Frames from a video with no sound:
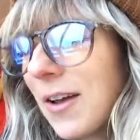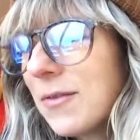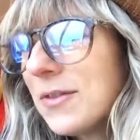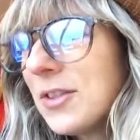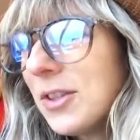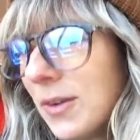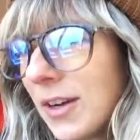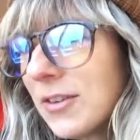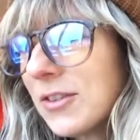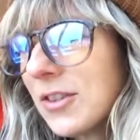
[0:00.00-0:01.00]
of
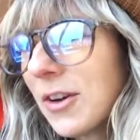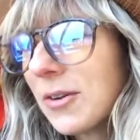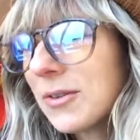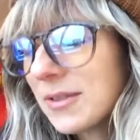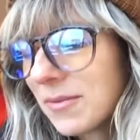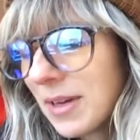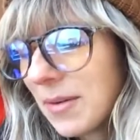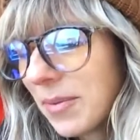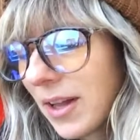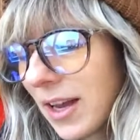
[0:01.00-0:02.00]
200 shows. We
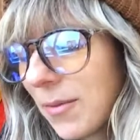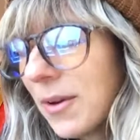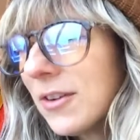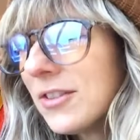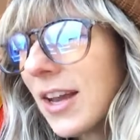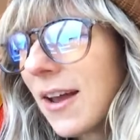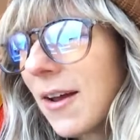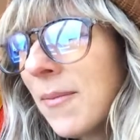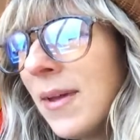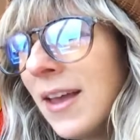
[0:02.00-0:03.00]
had played Winter
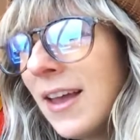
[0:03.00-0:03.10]
Jam.